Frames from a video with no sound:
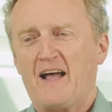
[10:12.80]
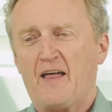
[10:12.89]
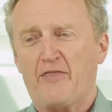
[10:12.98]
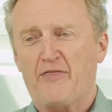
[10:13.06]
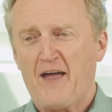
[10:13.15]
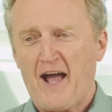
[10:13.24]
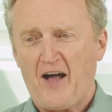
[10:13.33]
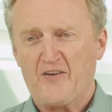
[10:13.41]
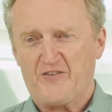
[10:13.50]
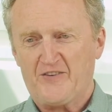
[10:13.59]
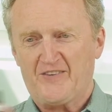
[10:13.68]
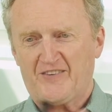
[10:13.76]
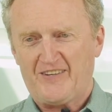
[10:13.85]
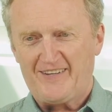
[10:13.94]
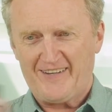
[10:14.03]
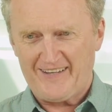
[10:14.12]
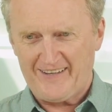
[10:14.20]
a thousand,
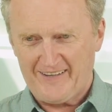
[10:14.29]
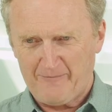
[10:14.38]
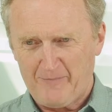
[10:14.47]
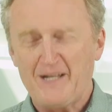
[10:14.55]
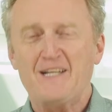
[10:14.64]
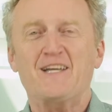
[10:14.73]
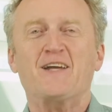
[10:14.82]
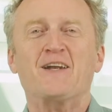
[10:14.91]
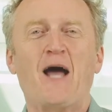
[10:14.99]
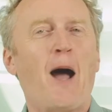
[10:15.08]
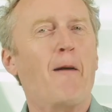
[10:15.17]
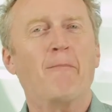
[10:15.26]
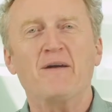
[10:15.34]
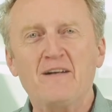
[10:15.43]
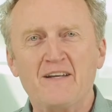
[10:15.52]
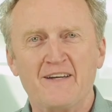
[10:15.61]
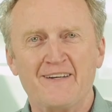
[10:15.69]
a million, a
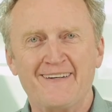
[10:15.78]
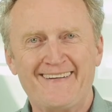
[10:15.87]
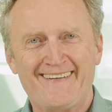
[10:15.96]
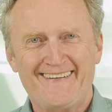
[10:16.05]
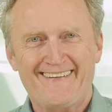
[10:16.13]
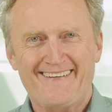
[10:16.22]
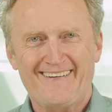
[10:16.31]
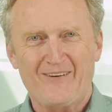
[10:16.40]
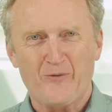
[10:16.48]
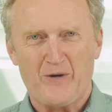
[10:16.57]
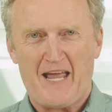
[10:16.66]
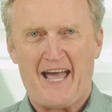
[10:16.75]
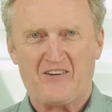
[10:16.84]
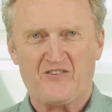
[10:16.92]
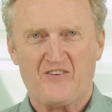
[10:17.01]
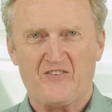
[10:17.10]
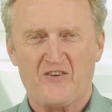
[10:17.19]
billion
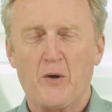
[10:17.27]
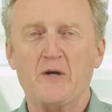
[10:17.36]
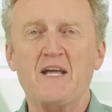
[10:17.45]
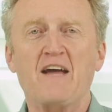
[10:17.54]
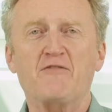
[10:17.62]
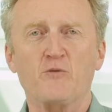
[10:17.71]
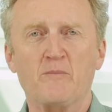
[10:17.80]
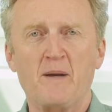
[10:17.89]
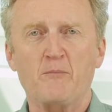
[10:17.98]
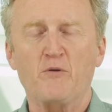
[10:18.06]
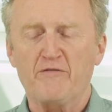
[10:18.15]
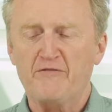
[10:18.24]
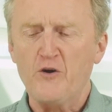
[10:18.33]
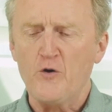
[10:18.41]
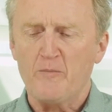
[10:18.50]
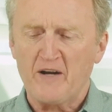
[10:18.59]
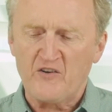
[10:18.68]
reactions. You only have to remember a
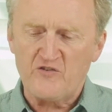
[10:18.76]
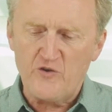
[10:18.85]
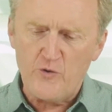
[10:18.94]
few because